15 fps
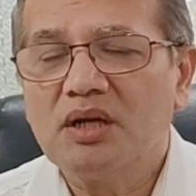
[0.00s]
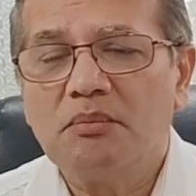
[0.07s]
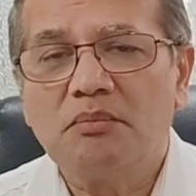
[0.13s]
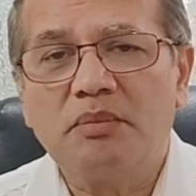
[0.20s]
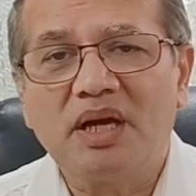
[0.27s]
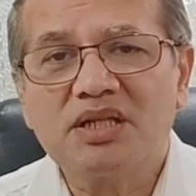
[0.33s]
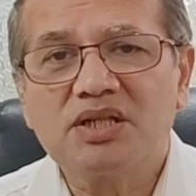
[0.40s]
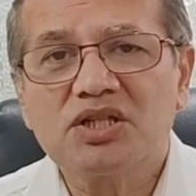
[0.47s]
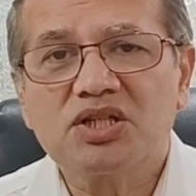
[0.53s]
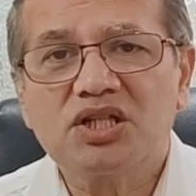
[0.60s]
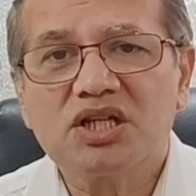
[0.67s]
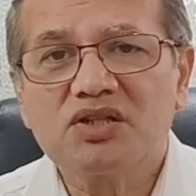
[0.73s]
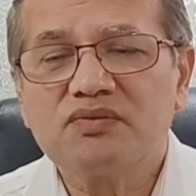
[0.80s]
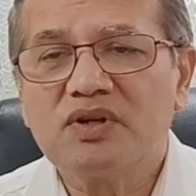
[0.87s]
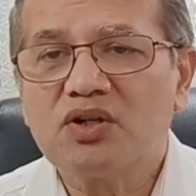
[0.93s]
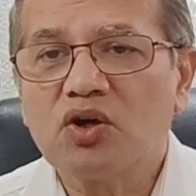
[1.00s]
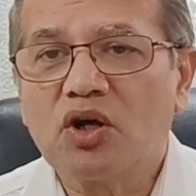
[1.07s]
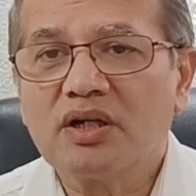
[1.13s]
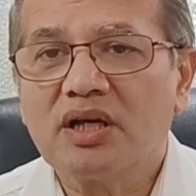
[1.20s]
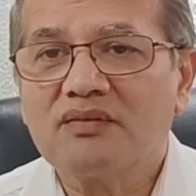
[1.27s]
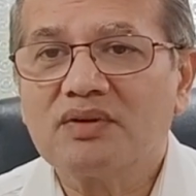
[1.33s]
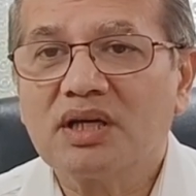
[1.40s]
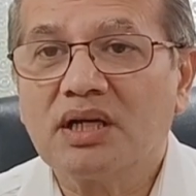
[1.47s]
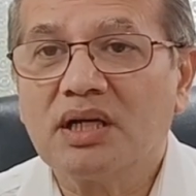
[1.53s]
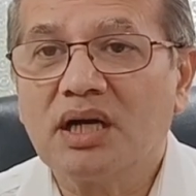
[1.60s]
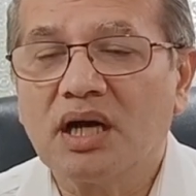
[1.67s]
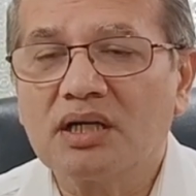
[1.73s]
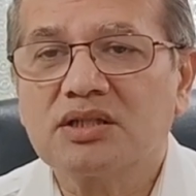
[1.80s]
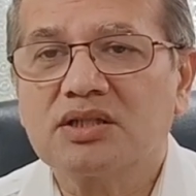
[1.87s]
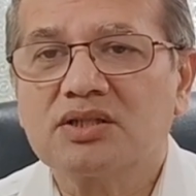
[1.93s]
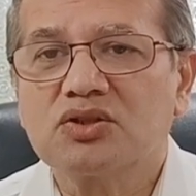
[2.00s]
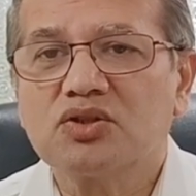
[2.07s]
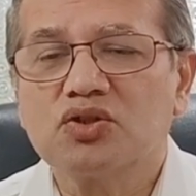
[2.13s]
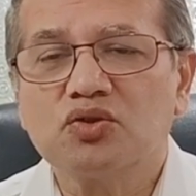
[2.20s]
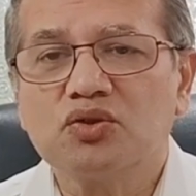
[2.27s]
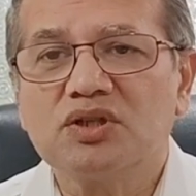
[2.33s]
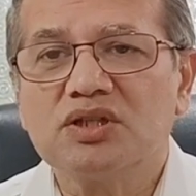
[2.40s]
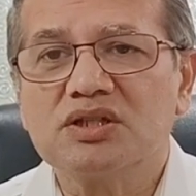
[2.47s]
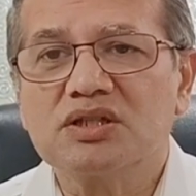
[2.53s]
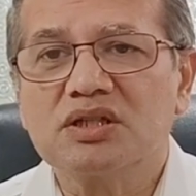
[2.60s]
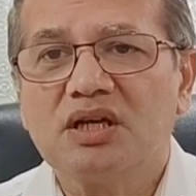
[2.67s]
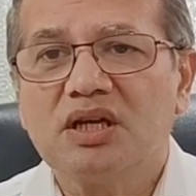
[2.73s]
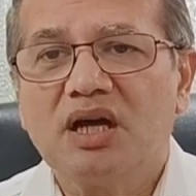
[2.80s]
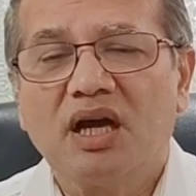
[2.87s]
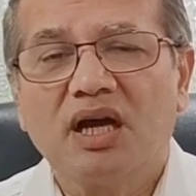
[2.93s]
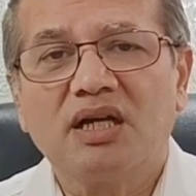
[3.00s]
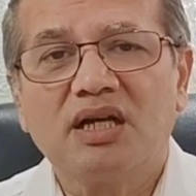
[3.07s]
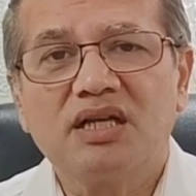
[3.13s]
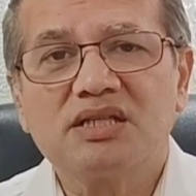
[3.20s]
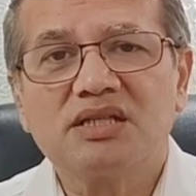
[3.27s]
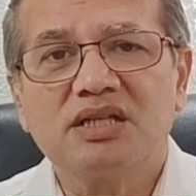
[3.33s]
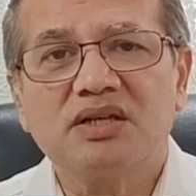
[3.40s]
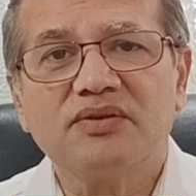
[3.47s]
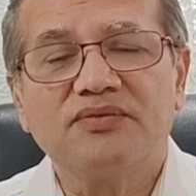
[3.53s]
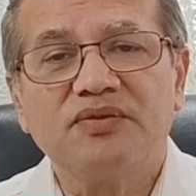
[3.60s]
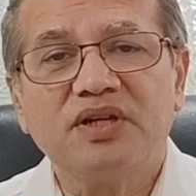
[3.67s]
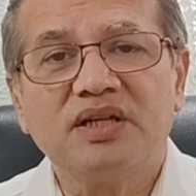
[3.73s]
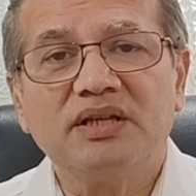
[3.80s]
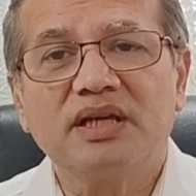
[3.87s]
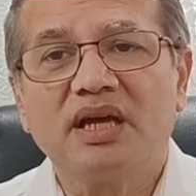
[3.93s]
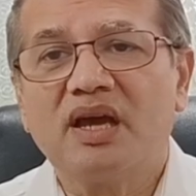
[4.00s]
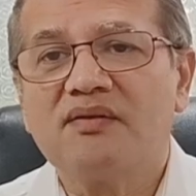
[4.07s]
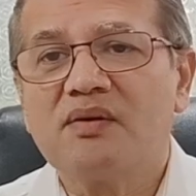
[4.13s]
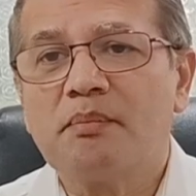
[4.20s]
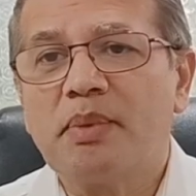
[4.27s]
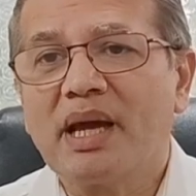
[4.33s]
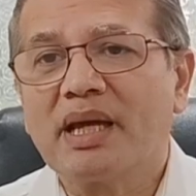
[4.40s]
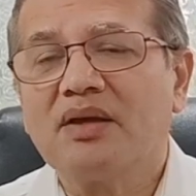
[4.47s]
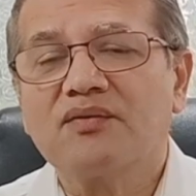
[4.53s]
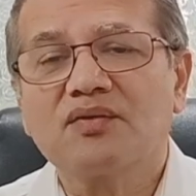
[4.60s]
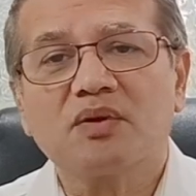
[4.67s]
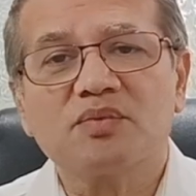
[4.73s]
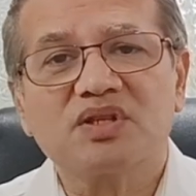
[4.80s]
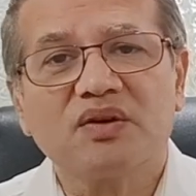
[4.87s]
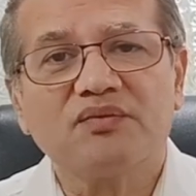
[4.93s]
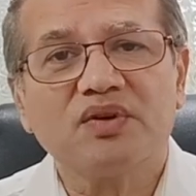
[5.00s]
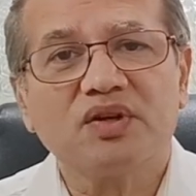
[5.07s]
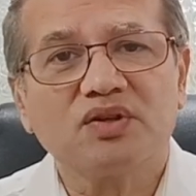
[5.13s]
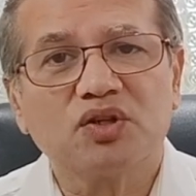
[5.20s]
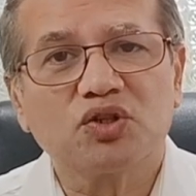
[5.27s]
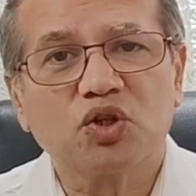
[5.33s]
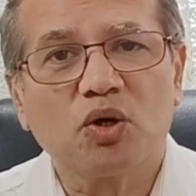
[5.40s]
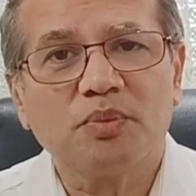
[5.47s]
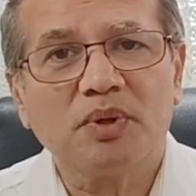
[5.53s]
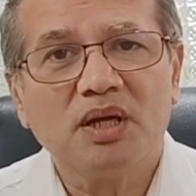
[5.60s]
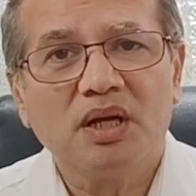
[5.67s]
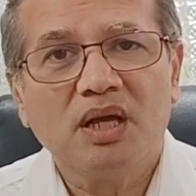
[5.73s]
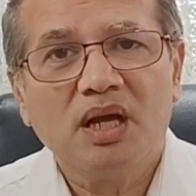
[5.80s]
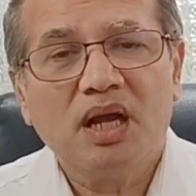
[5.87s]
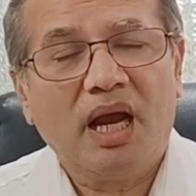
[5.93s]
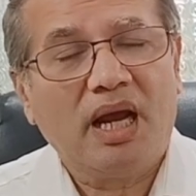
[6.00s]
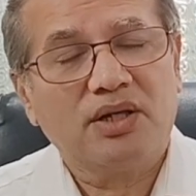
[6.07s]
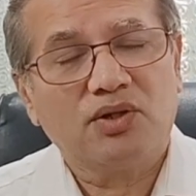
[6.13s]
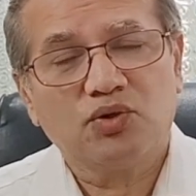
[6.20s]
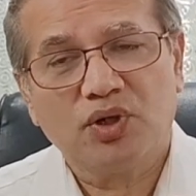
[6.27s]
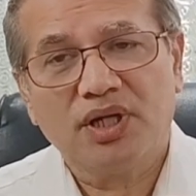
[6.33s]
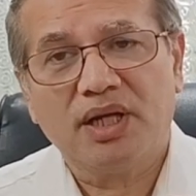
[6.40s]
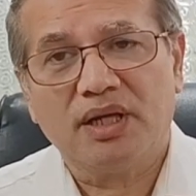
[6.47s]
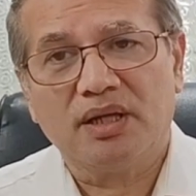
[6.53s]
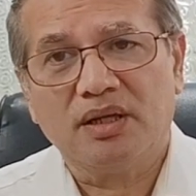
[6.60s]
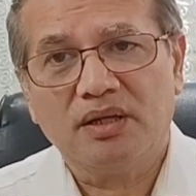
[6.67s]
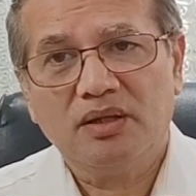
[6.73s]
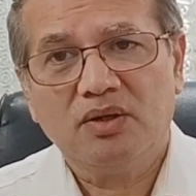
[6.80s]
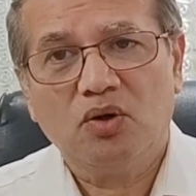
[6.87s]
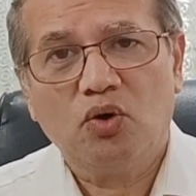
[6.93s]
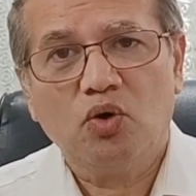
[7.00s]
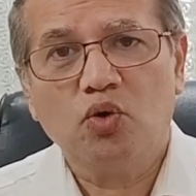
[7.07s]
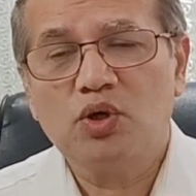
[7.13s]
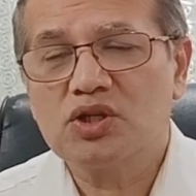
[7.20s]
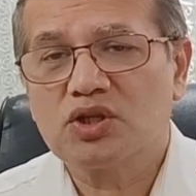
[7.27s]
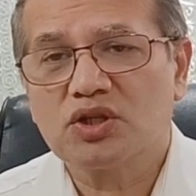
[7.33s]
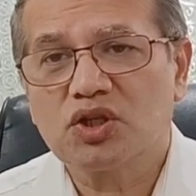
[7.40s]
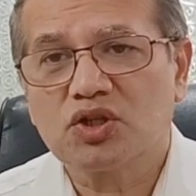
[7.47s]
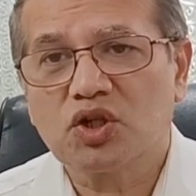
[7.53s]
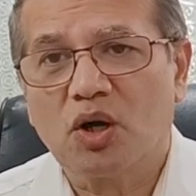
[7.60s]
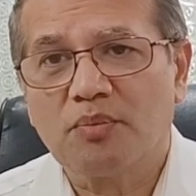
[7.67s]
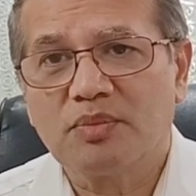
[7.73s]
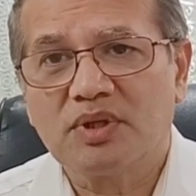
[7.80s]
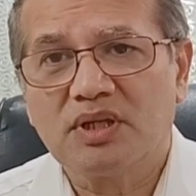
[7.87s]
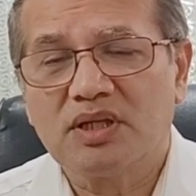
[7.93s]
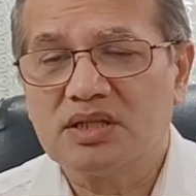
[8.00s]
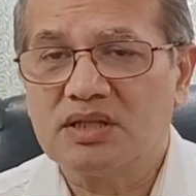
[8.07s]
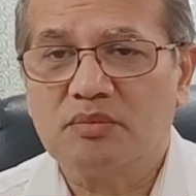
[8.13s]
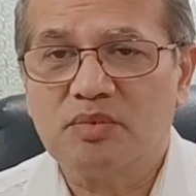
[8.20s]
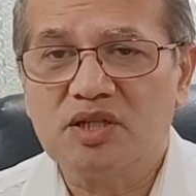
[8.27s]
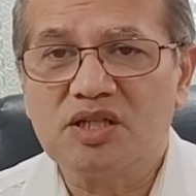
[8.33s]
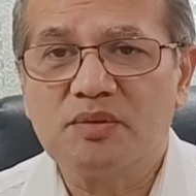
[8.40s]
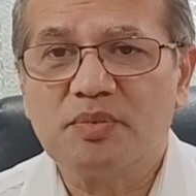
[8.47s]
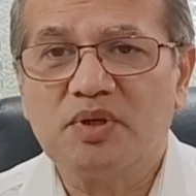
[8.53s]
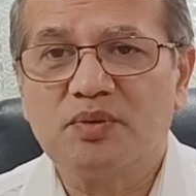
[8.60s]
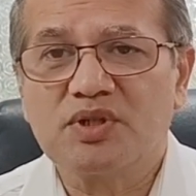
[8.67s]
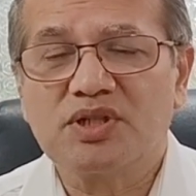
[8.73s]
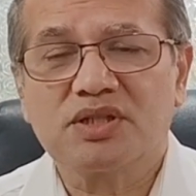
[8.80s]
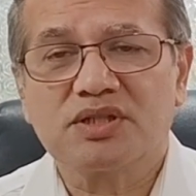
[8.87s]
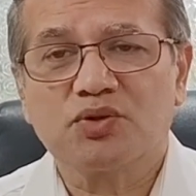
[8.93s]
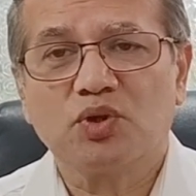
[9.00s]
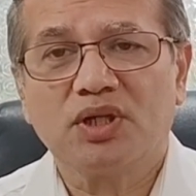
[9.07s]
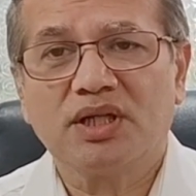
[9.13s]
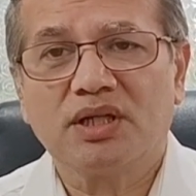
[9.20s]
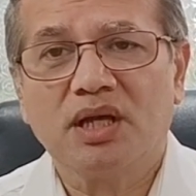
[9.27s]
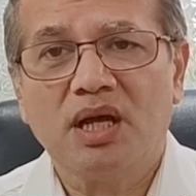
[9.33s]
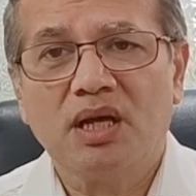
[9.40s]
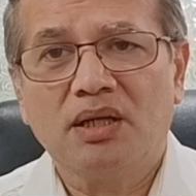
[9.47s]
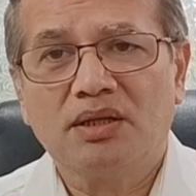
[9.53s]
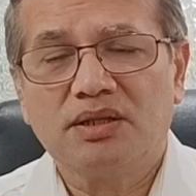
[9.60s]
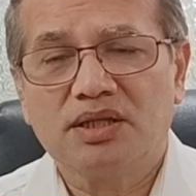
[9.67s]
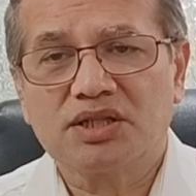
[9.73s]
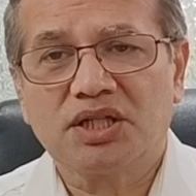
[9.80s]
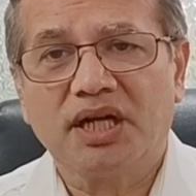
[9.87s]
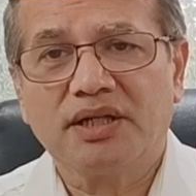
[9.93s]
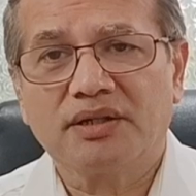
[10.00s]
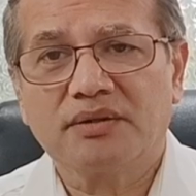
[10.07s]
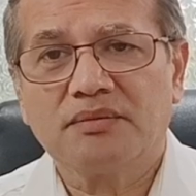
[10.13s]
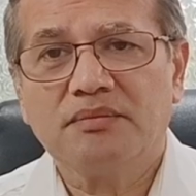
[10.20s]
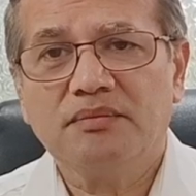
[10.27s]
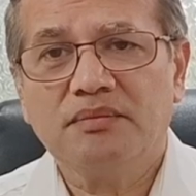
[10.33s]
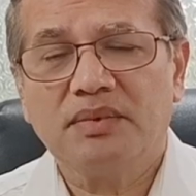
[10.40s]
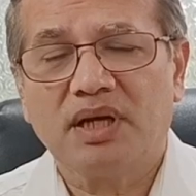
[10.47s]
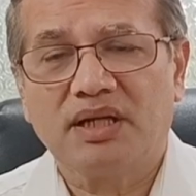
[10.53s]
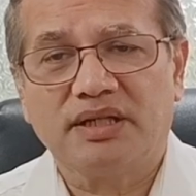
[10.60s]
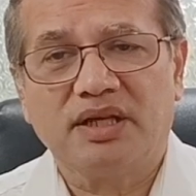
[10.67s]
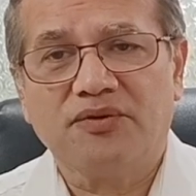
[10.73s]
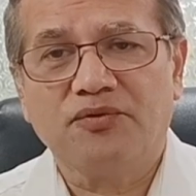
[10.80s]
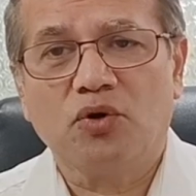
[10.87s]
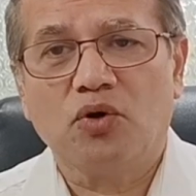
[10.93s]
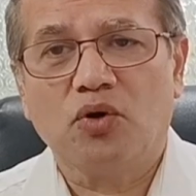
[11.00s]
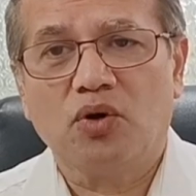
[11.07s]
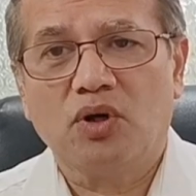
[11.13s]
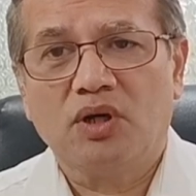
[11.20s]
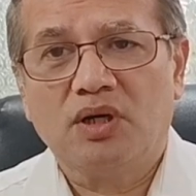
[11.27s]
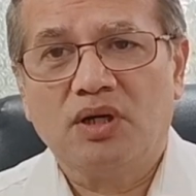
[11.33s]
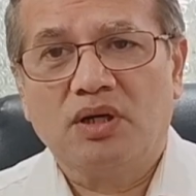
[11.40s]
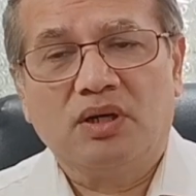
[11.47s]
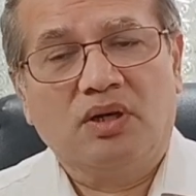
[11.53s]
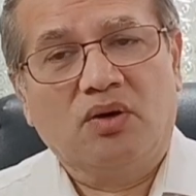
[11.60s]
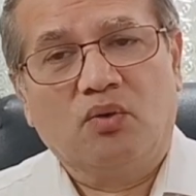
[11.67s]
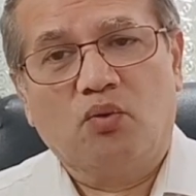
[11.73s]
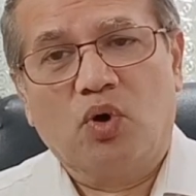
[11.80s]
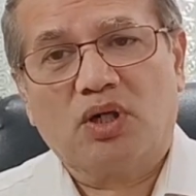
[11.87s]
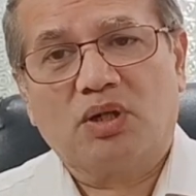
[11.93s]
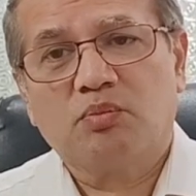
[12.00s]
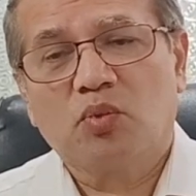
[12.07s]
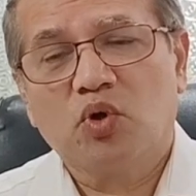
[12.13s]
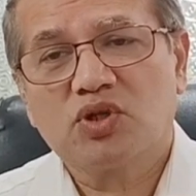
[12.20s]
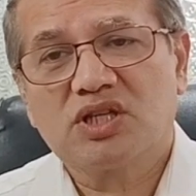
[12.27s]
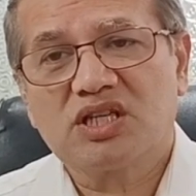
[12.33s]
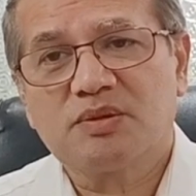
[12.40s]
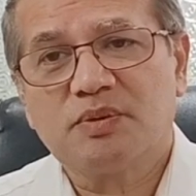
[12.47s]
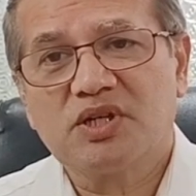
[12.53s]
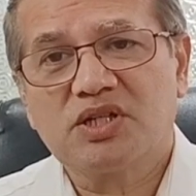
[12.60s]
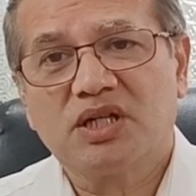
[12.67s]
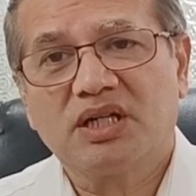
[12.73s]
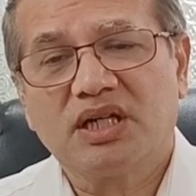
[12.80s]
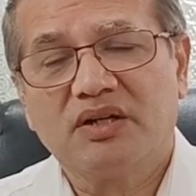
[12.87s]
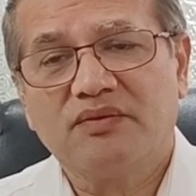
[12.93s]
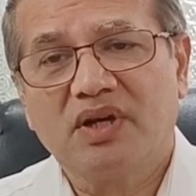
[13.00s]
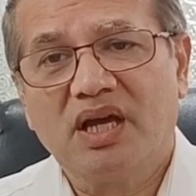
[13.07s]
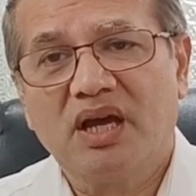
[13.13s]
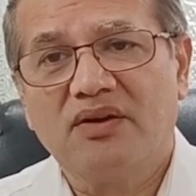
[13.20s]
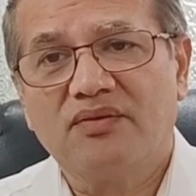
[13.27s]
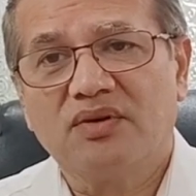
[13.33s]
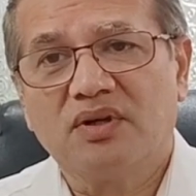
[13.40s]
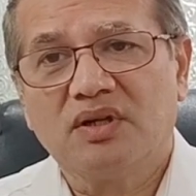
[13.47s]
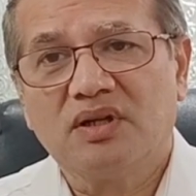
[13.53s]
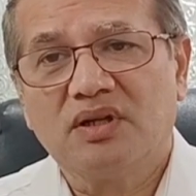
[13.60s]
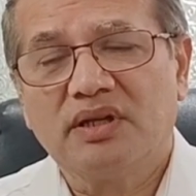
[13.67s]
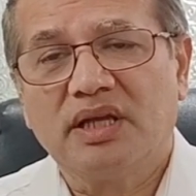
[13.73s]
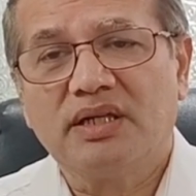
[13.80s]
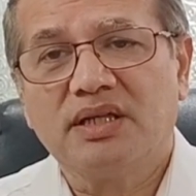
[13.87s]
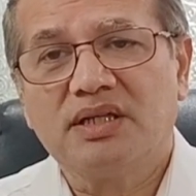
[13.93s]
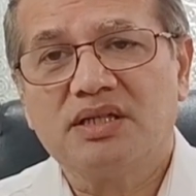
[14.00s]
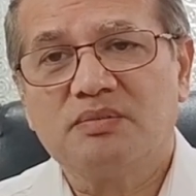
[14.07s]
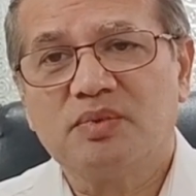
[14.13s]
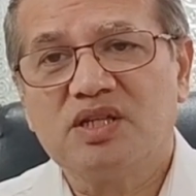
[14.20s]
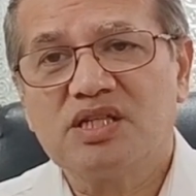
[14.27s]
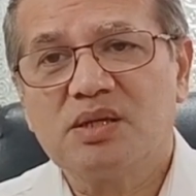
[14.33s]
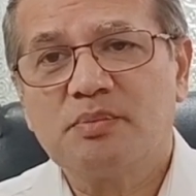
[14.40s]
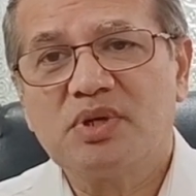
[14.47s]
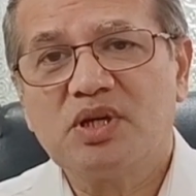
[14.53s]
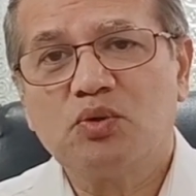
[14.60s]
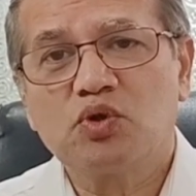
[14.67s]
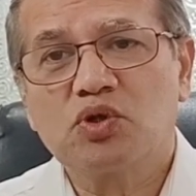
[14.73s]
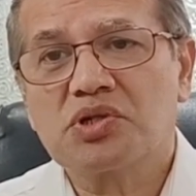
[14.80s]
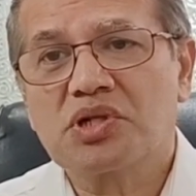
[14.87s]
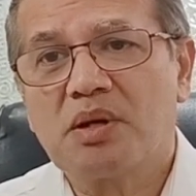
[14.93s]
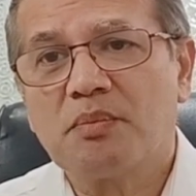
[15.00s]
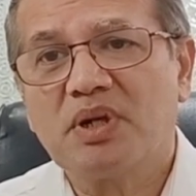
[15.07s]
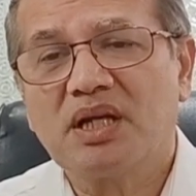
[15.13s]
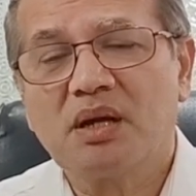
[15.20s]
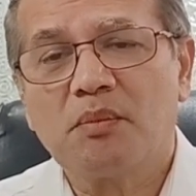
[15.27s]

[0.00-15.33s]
Magistrates will not have the guts to do this unless they feel they have a backing from somewhere on the top. And today, who is at the top is the BJP, which is ruling the state, and therefore, what more suspicion can we have than it is BJP who's trampling